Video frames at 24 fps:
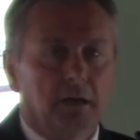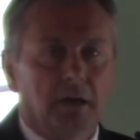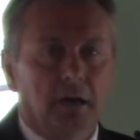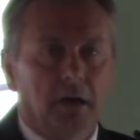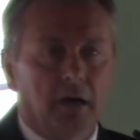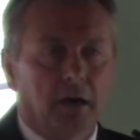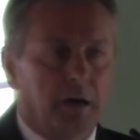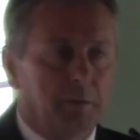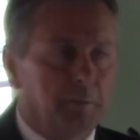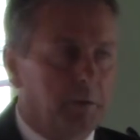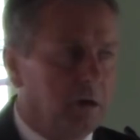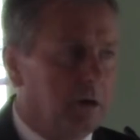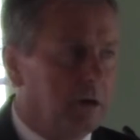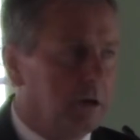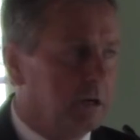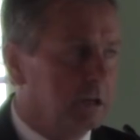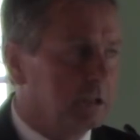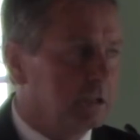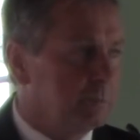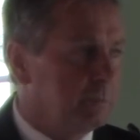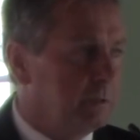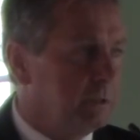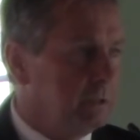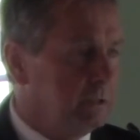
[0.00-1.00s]
I'm a
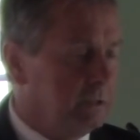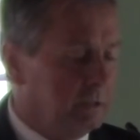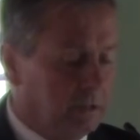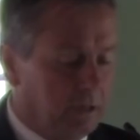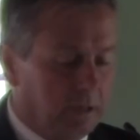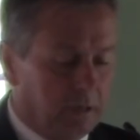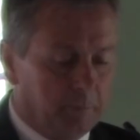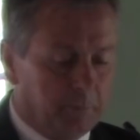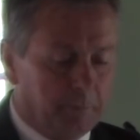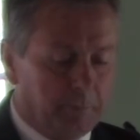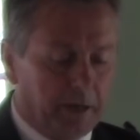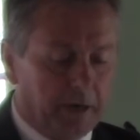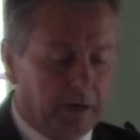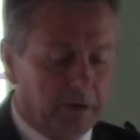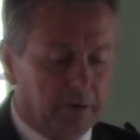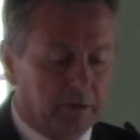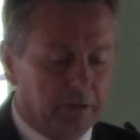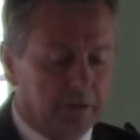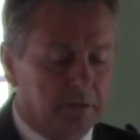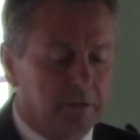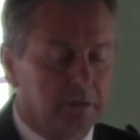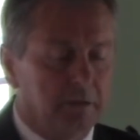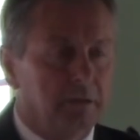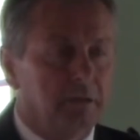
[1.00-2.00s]
husband,
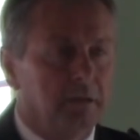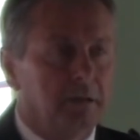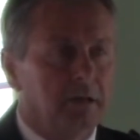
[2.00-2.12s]
parent.